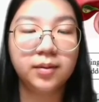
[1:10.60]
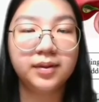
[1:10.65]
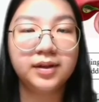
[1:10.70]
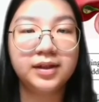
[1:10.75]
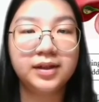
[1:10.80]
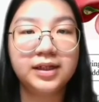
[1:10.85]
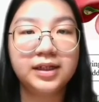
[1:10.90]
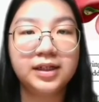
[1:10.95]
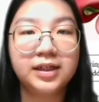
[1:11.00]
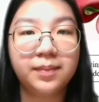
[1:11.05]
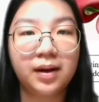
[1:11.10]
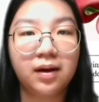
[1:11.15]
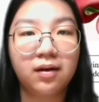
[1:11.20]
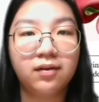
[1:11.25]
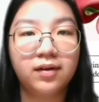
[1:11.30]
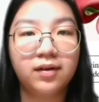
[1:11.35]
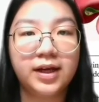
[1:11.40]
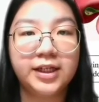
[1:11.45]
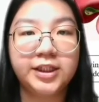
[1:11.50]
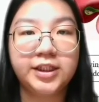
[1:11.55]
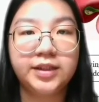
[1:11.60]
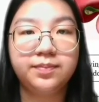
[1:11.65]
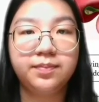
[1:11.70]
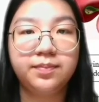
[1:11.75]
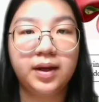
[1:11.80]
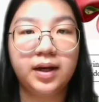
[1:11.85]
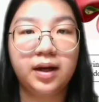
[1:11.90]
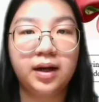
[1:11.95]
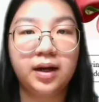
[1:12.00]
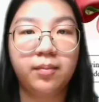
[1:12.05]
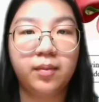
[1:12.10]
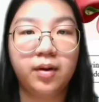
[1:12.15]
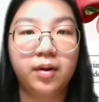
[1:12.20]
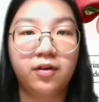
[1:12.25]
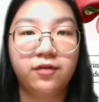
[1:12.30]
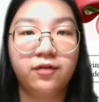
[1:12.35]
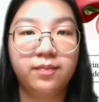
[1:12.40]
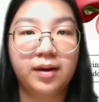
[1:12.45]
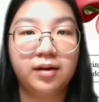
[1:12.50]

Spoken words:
Normally, the bile is made up of